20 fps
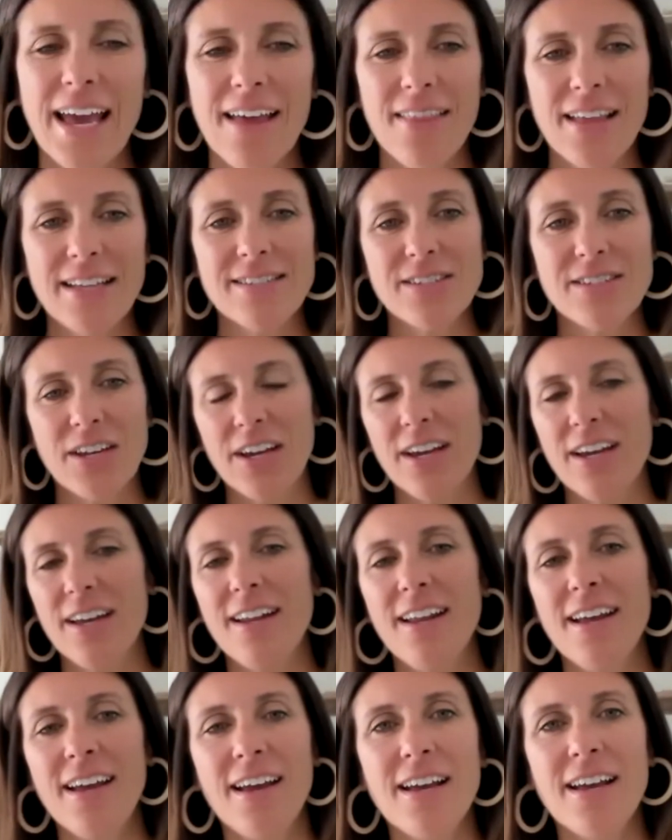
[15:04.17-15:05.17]
that's good.
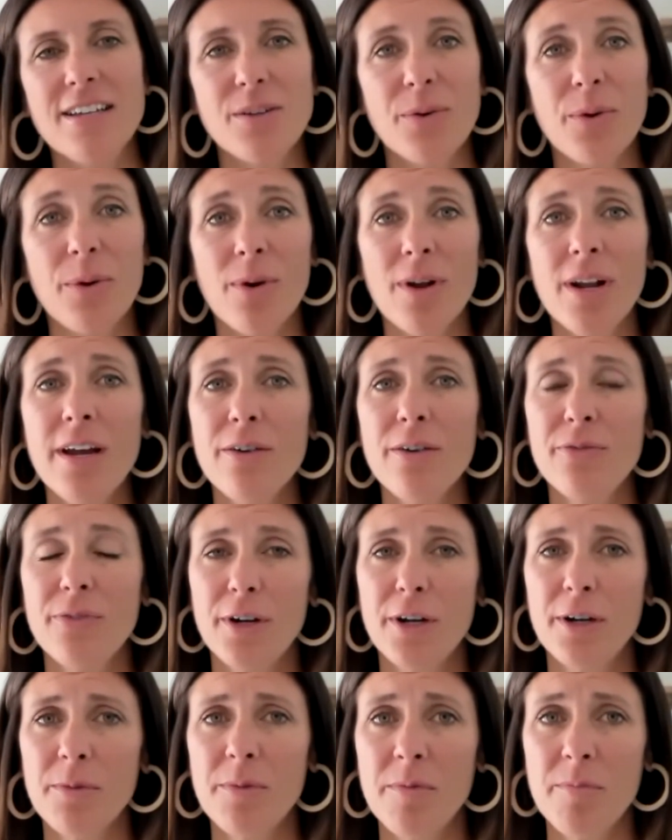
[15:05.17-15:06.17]
So we want to
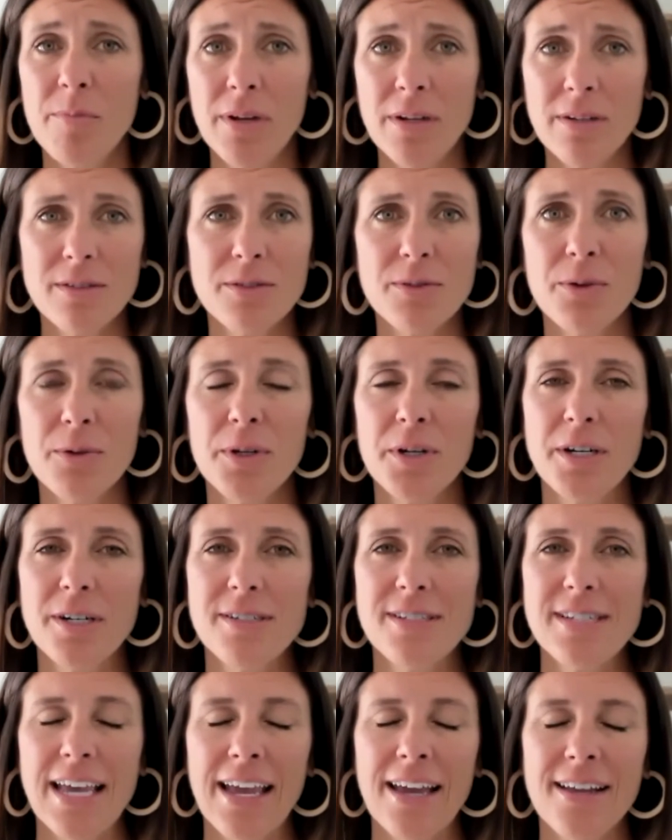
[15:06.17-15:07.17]
affirm middle
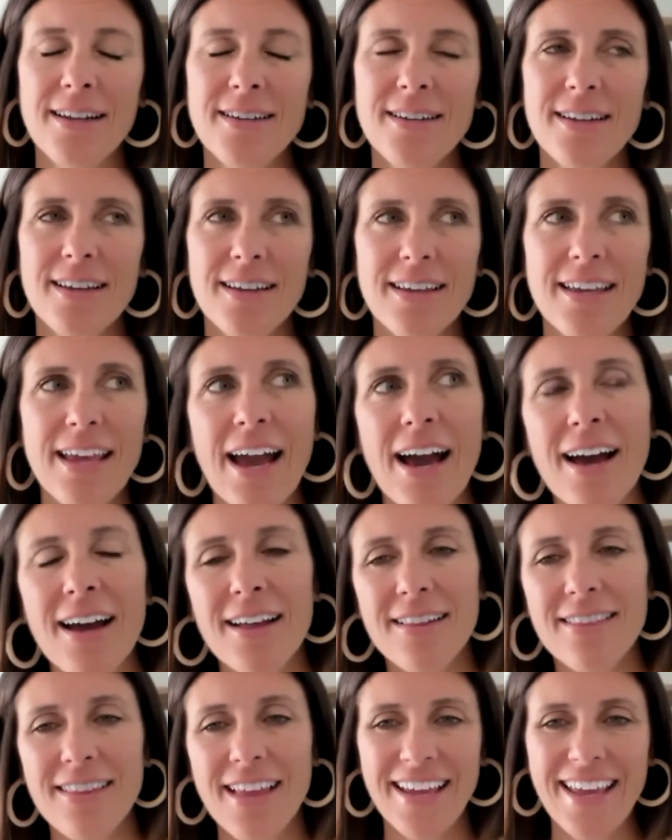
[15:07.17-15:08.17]
schoolers. And yeah,
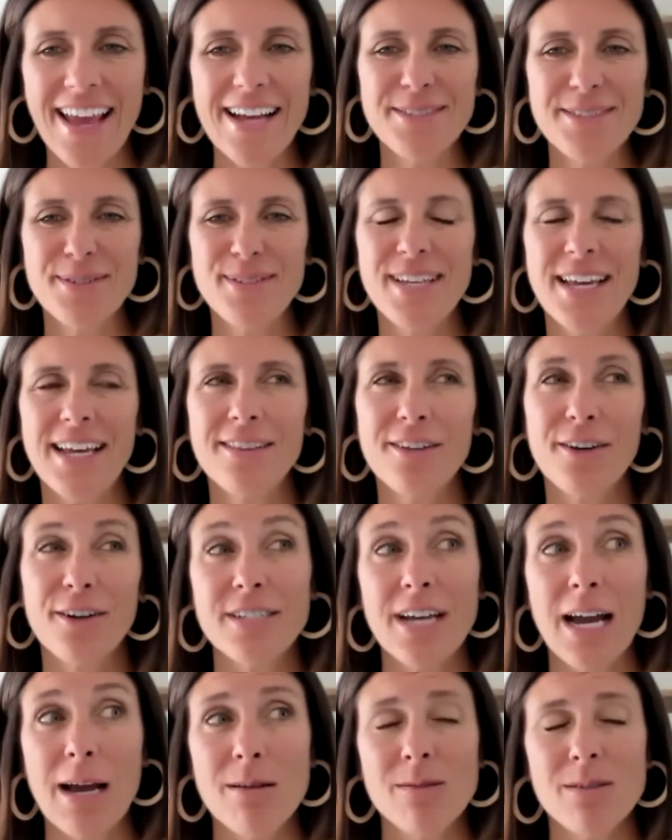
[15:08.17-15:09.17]
like Cass was saying, there are
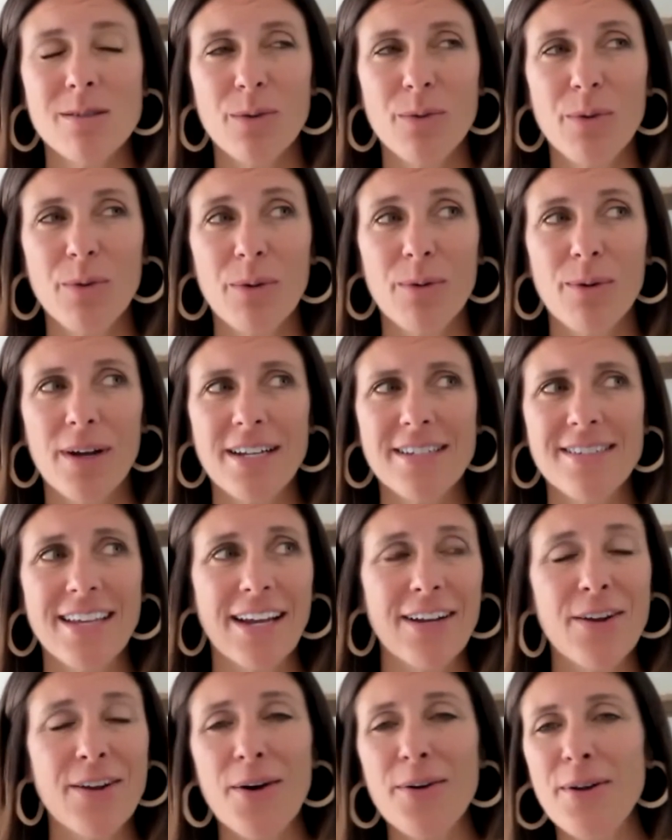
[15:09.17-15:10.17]
times when we want to say,
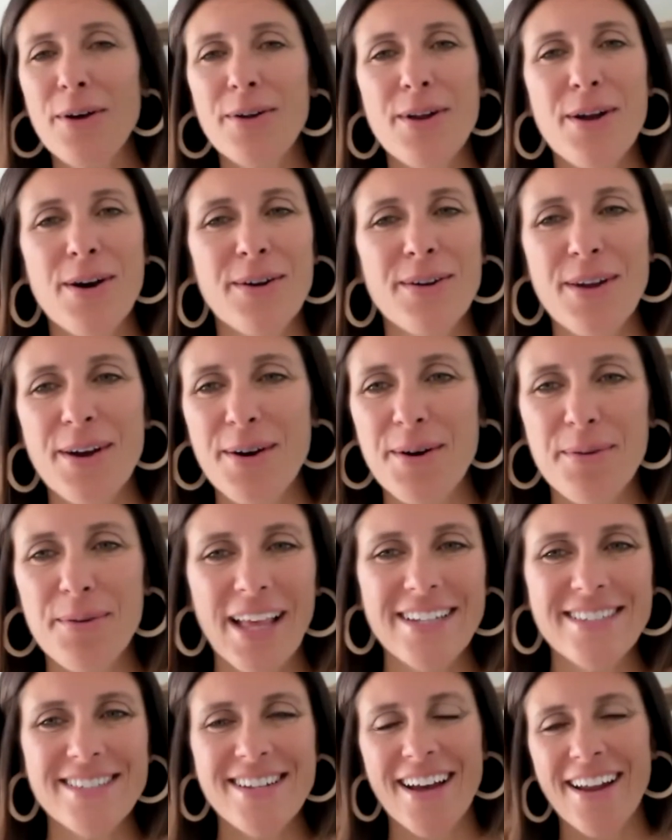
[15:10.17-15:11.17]
no, no, no, no,
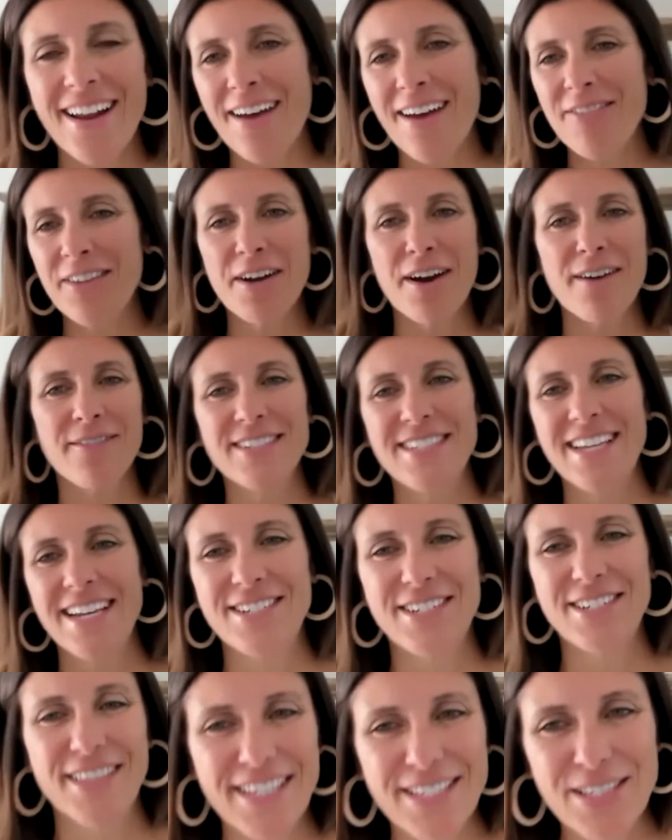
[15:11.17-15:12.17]
let's not have the
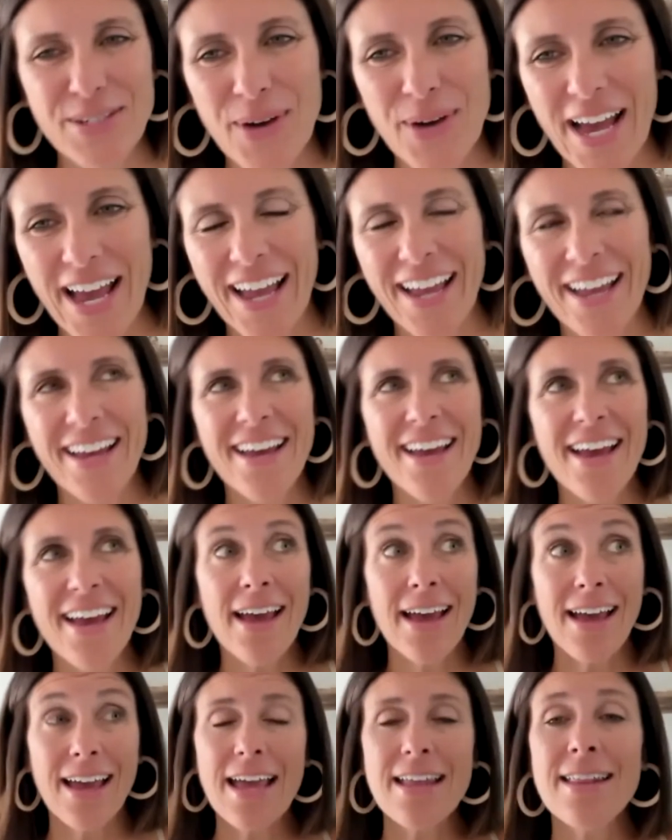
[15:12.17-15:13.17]
conversation this way.
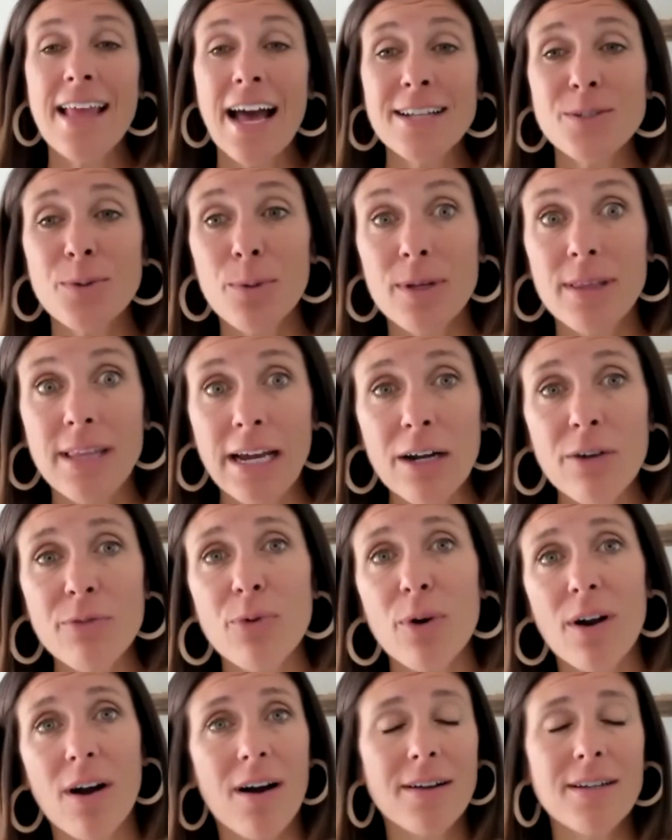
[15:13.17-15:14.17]
And that's what we're there
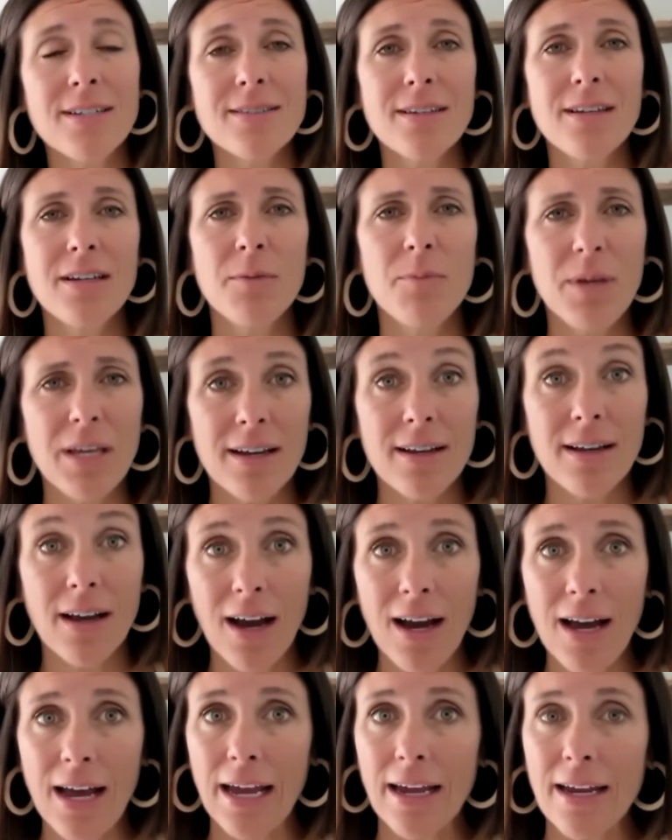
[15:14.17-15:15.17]
for, honestly, to be a
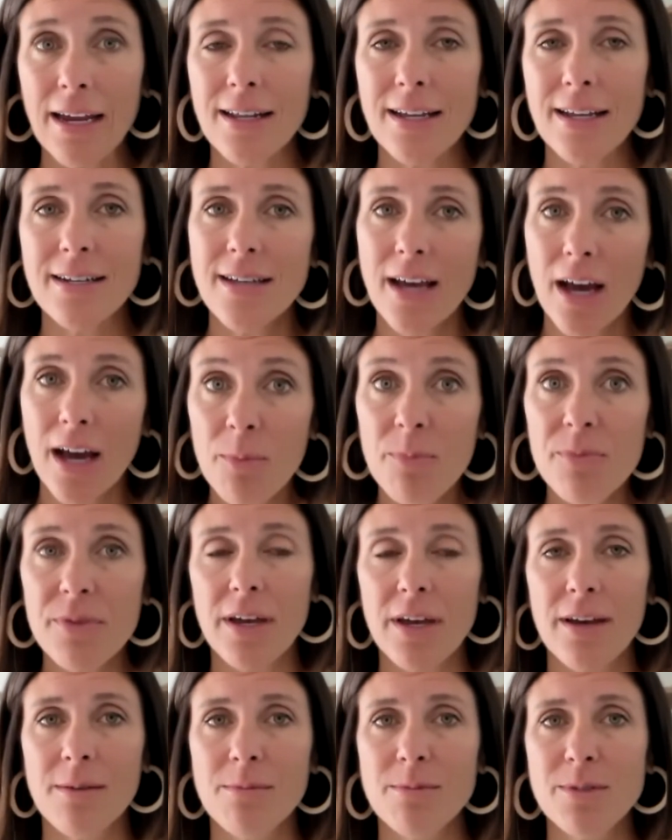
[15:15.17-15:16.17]
guide and to help
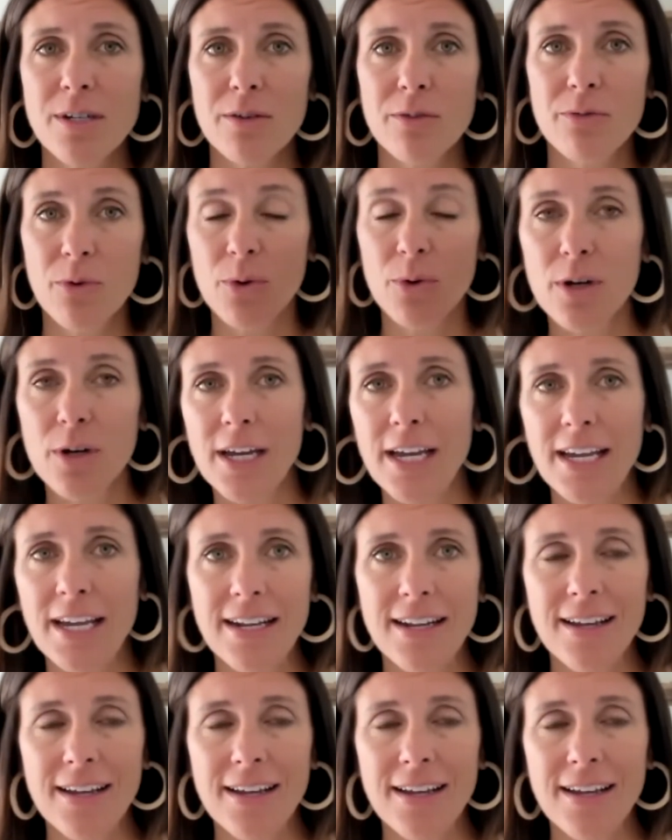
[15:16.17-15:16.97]
them to avoid,